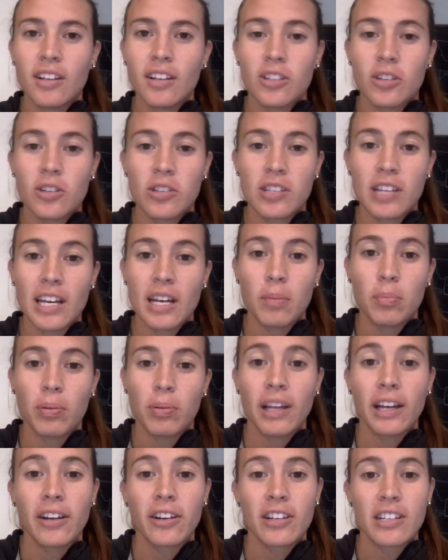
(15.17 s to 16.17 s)
So say a
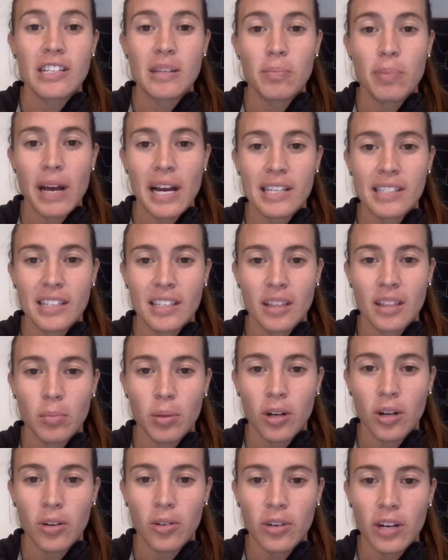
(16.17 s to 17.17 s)
player isn't passing the
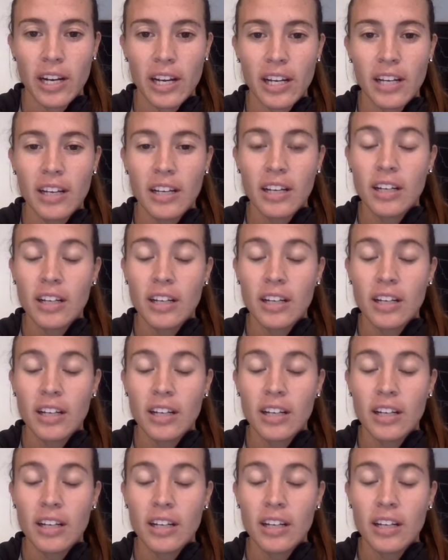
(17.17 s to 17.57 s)
ball right.